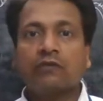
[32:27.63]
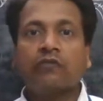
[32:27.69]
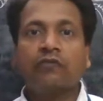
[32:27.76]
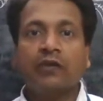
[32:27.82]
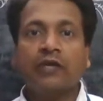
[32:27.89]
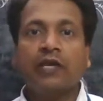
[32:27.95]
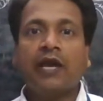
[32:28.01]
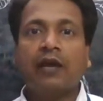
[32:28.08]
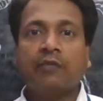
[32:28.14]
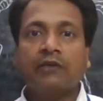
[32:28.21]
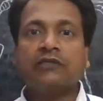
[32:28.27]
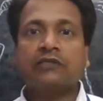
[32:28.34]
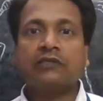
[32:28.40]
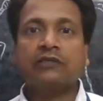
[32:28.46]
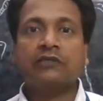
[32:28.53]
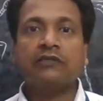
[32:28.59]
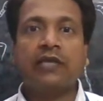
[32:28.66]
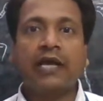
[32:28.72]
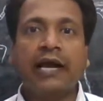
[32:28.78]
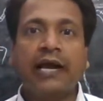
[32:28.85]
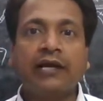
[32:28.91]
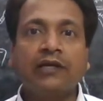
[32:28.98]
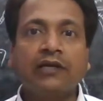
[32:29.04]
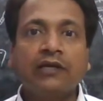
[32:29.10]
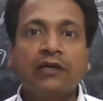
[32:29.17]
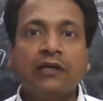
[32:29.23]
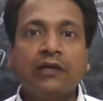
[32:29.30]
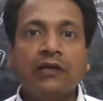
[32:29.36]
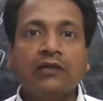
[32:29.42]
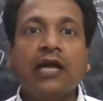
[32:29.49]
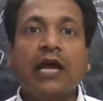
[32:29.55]
we have discussed, that
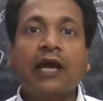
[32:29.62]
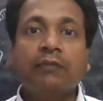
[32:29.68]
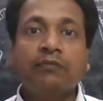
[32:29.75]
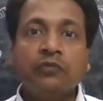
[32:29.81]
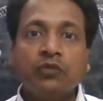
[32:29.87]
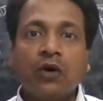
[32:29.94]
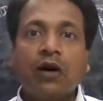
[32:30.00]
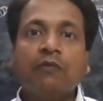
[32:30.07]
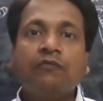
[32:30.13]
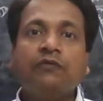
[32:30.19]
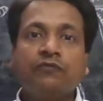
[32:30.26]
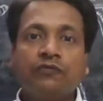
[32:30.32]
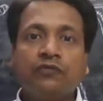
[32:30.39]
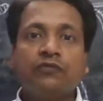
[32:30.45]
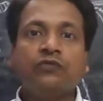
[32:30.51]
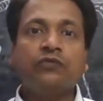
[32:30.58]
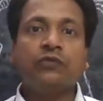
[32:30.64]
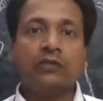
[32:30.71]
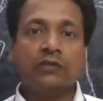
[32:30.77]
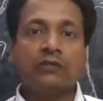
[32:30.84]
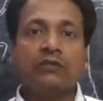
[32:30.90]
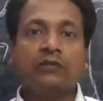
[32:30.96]
the absorbed food